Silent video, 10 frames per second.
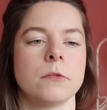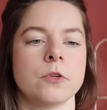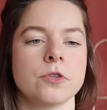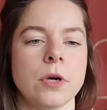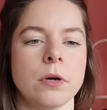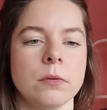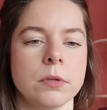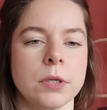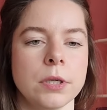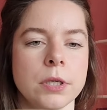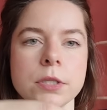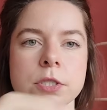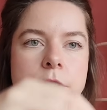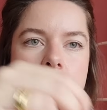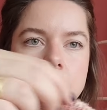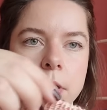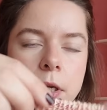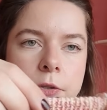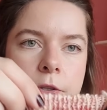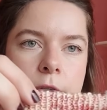So it's a
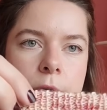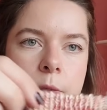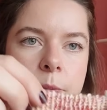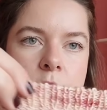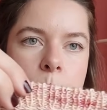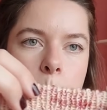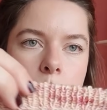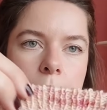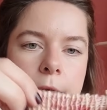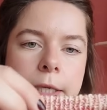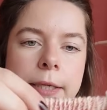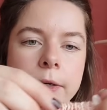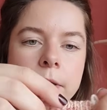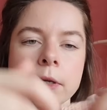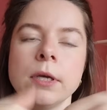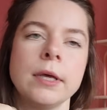little bit smaller and neater.